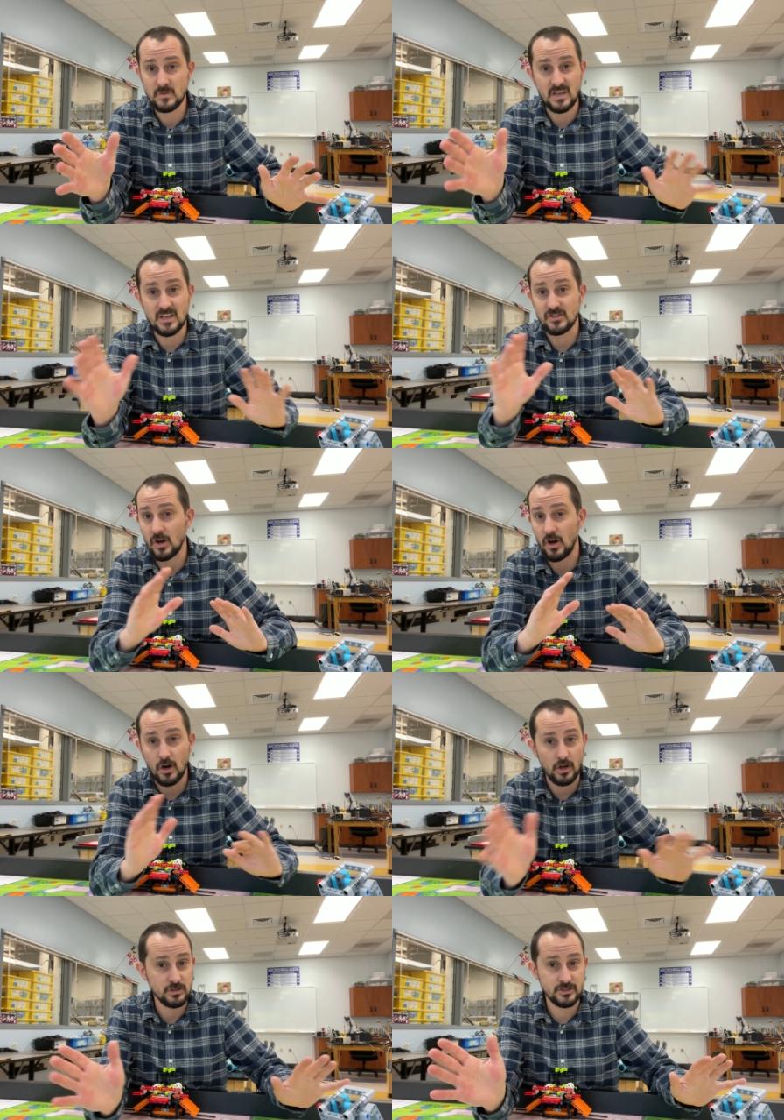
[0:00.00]
is
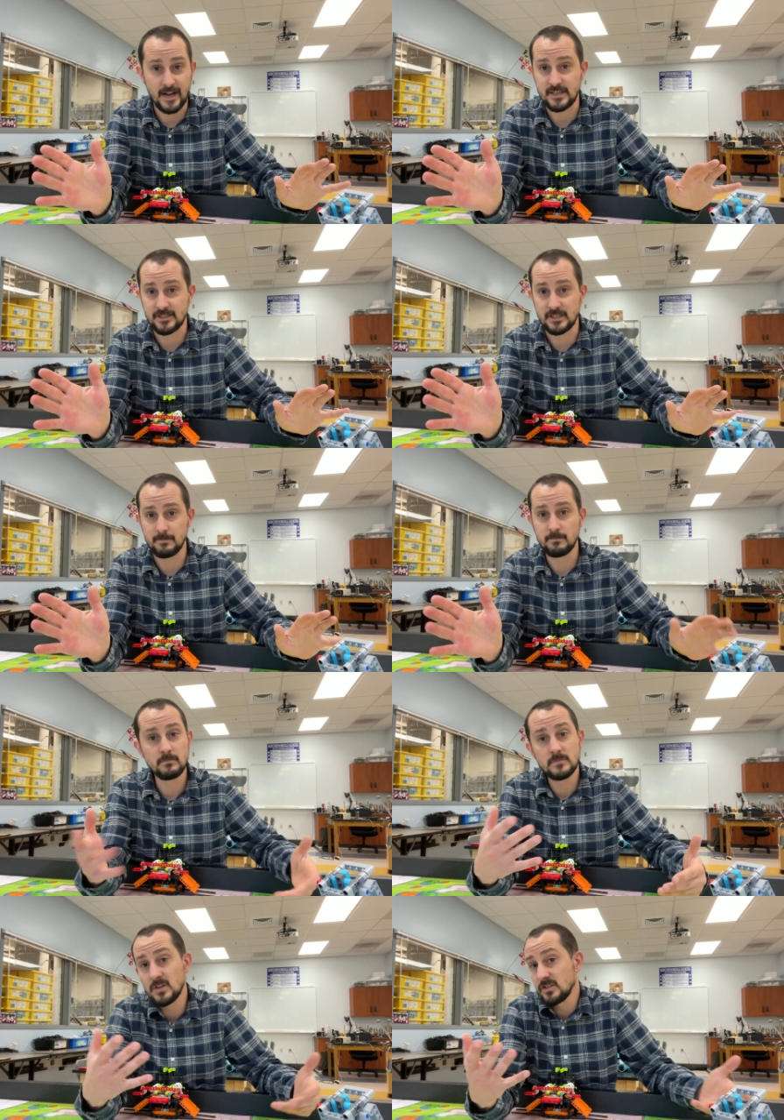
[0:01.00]
all strategy.
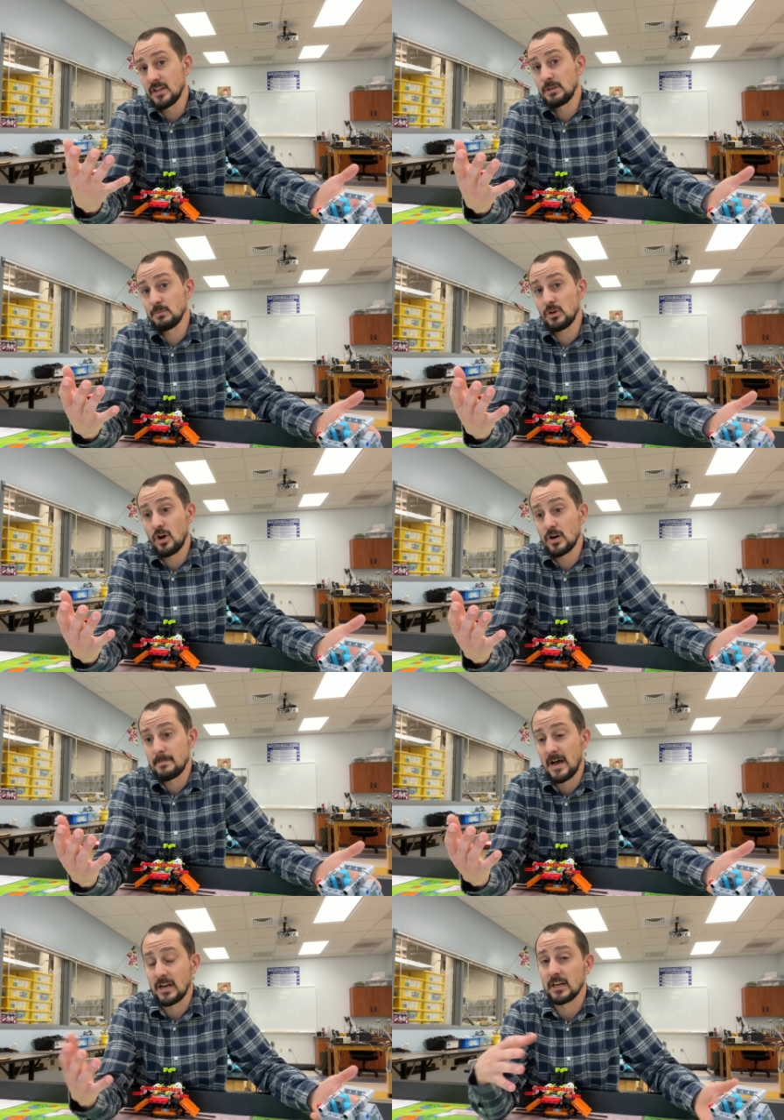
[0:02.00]
There's nothing real hard
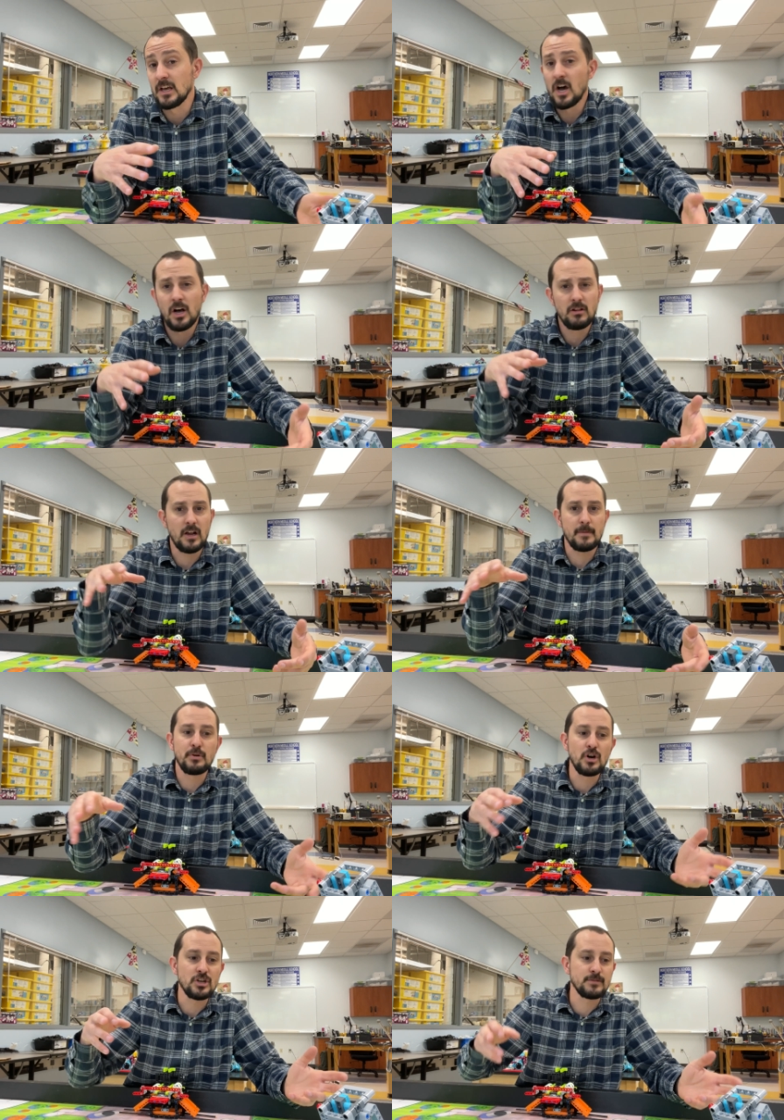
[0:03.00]
about it. A lot of
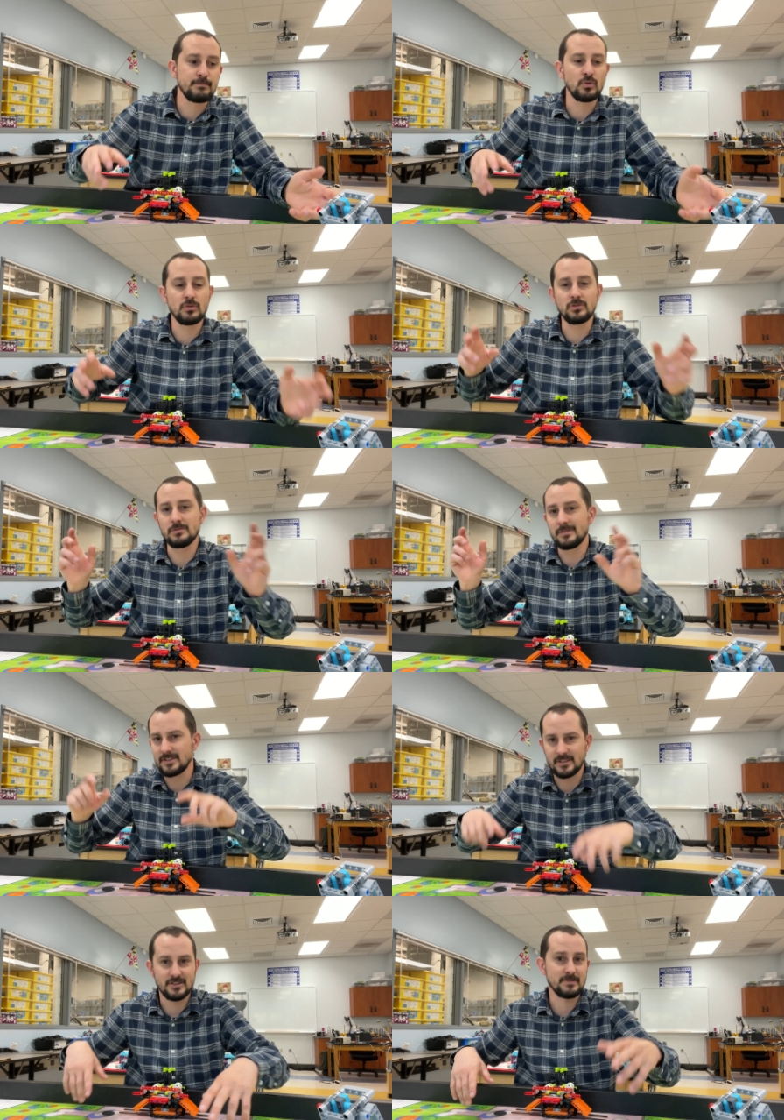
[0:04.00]
push, pull,
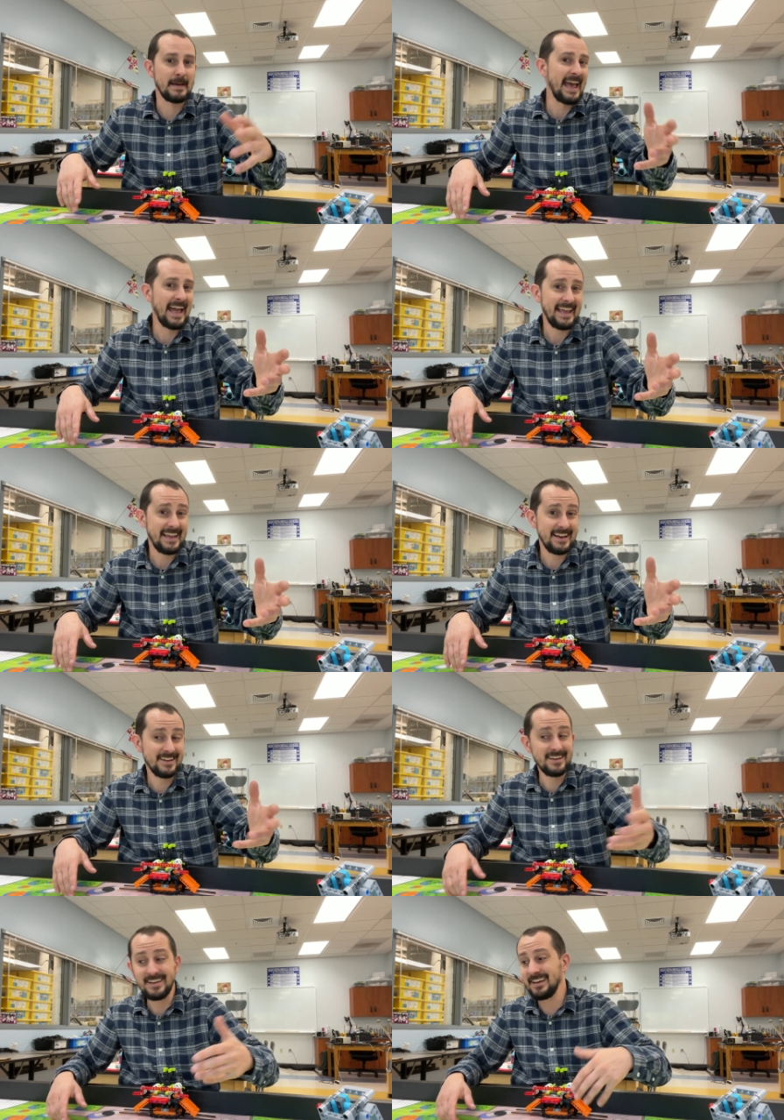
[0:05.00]
there's some hanging,
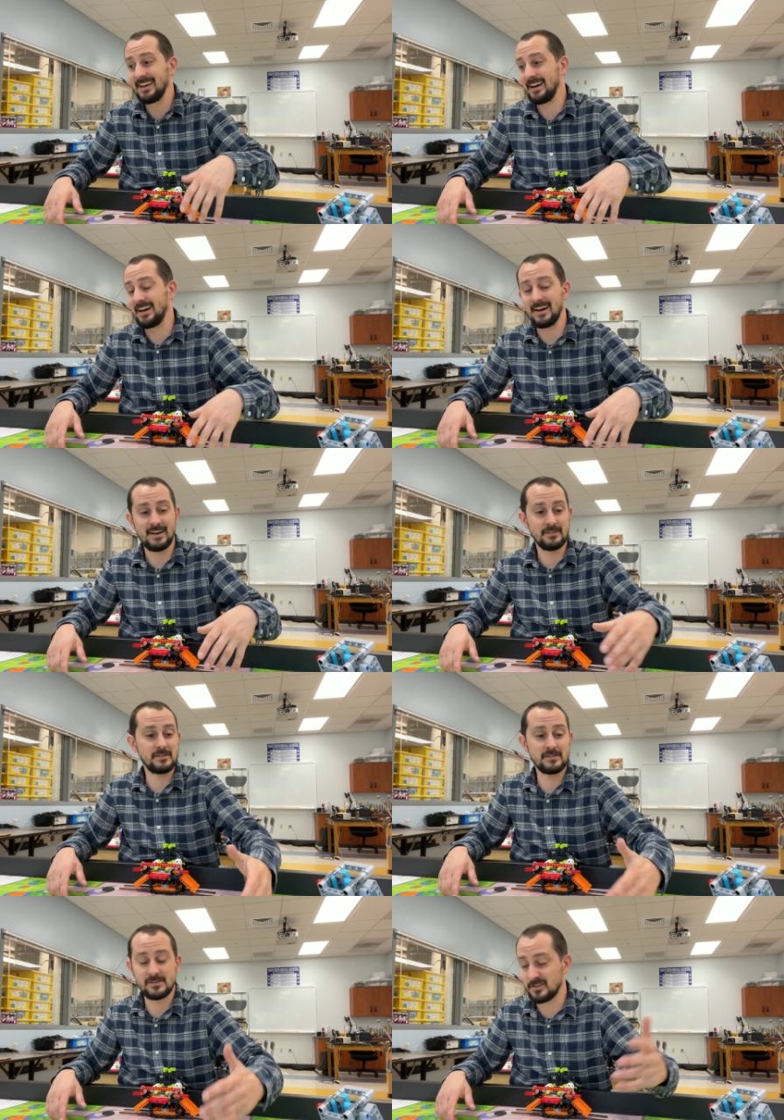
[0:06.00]
uh,
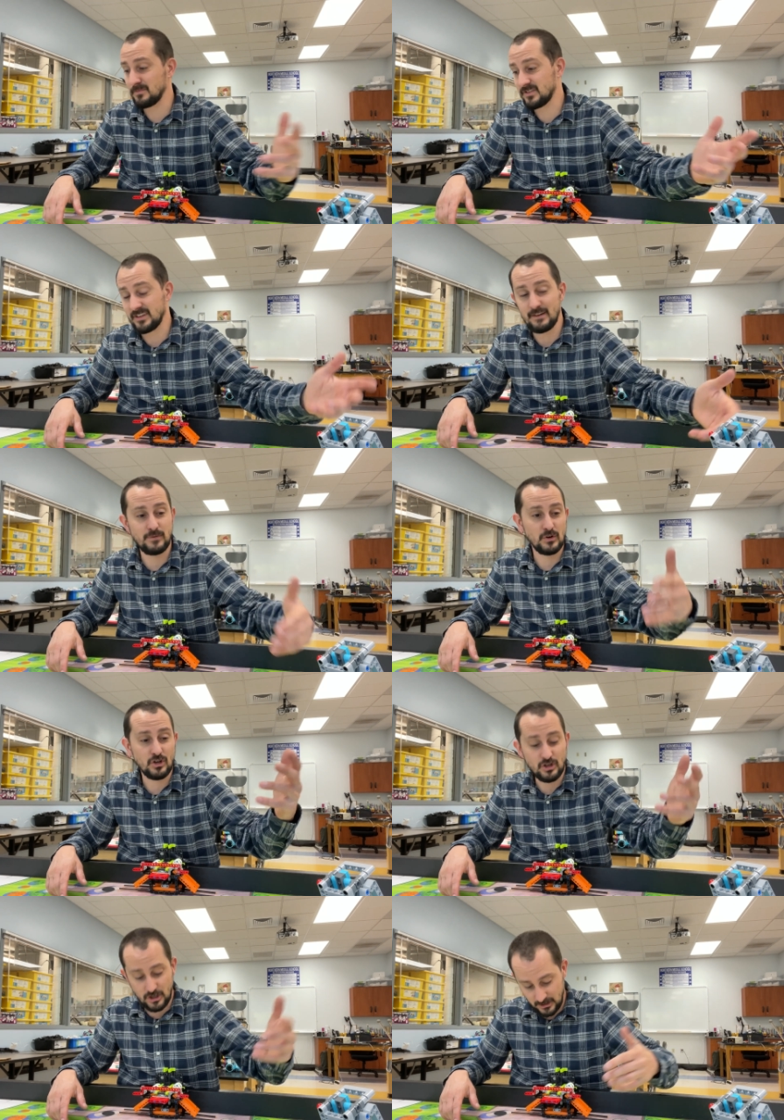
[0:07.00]
some stuff on a
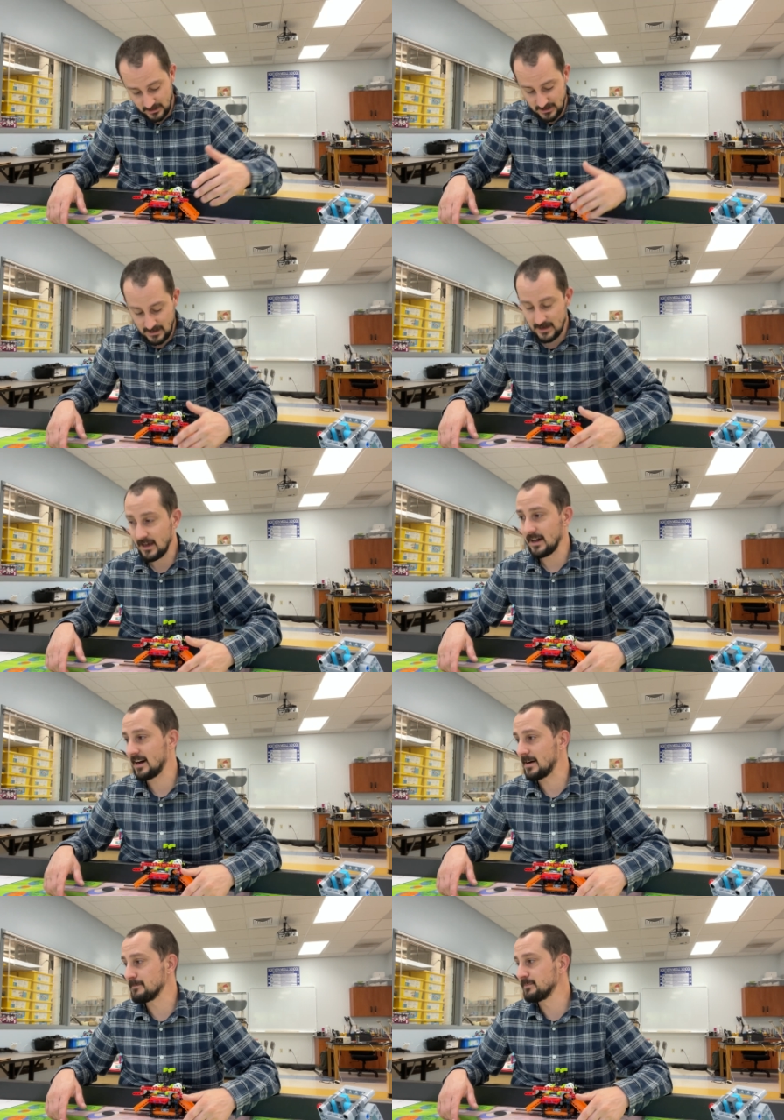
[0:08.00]
hook,
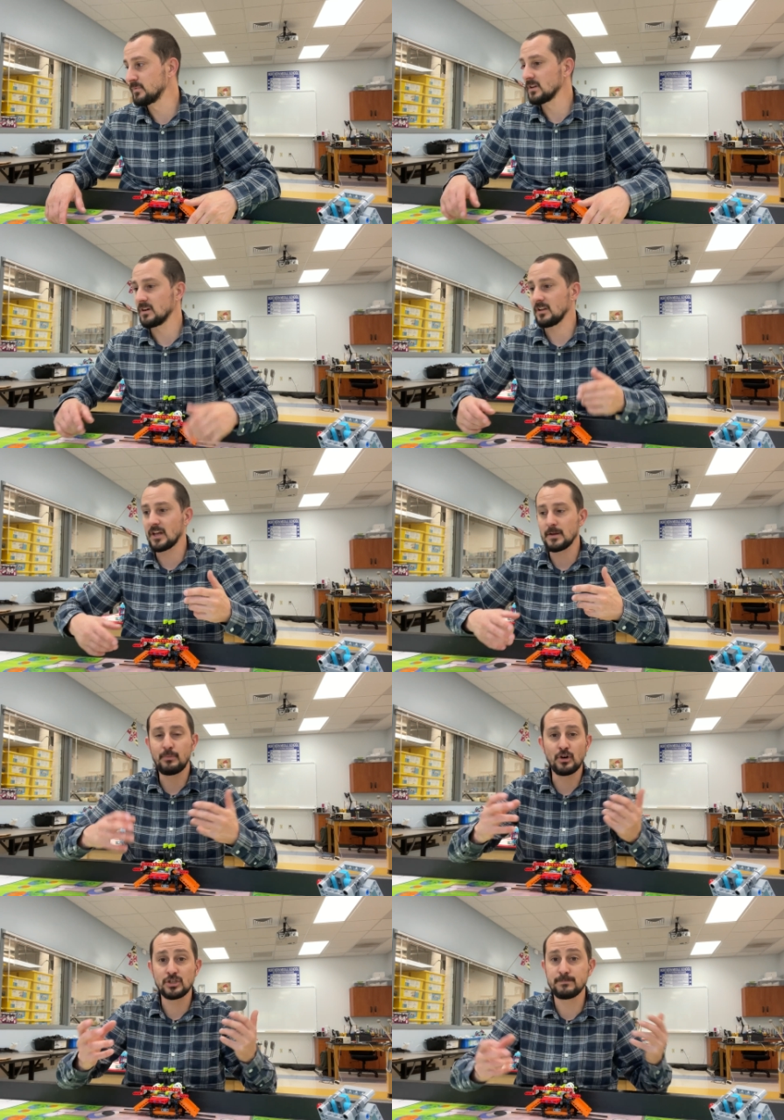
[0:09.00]
um, a lot of
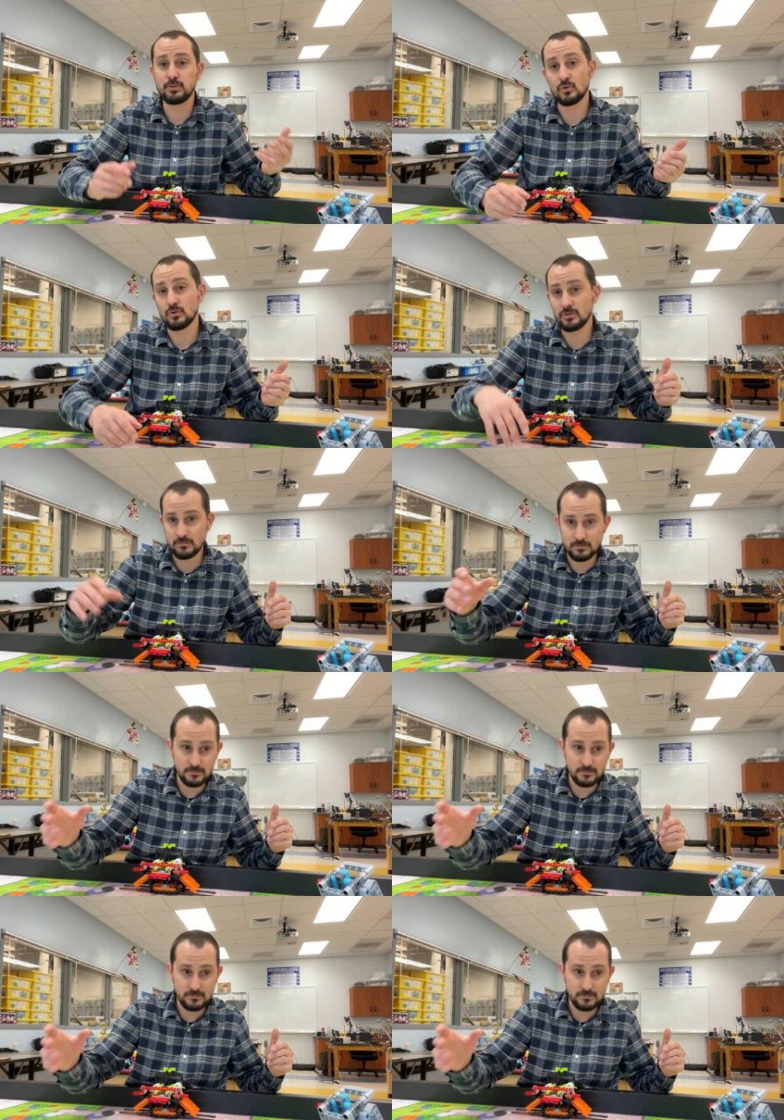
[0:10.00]
push, pull,